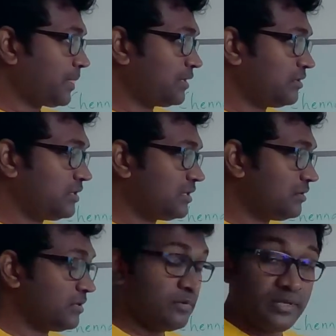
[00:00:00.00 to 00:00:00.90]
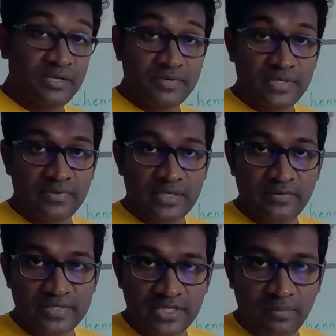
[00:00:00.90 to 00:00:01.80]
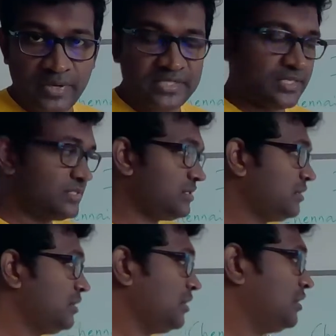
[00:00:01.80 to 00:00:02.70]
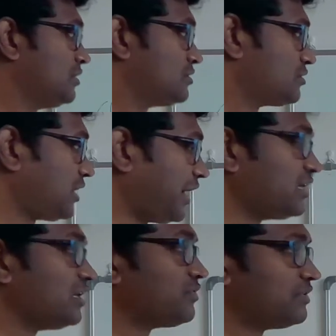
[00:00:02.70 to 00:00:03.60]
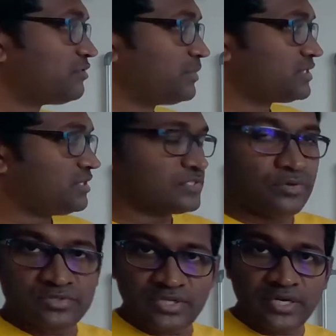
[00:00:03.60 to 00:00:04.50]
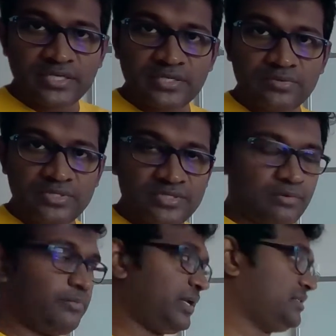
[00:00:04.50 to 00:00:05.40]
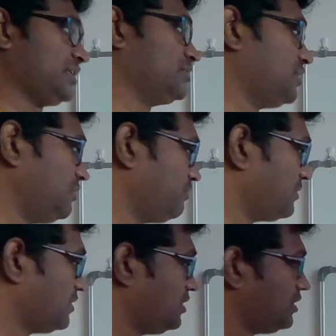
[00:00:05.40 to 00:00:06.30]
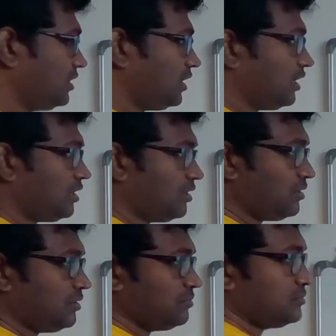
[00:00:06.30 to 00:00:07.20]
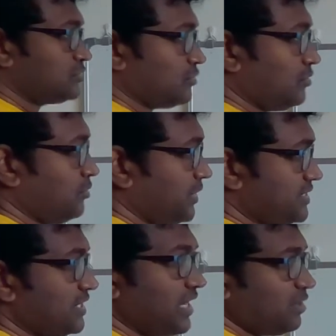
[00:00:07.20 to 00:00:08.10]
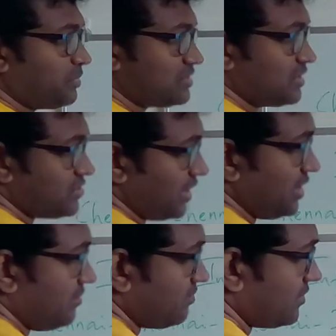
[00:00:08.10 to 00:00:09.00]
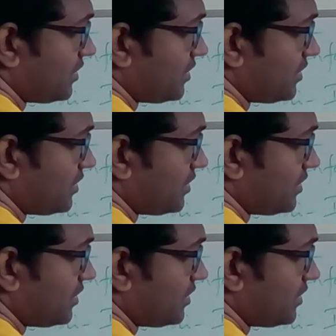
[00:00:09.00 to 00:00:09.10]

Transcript: it'll even surprise us. So the idea of information is closely related to the surprise actually. So when you say 90% sunny,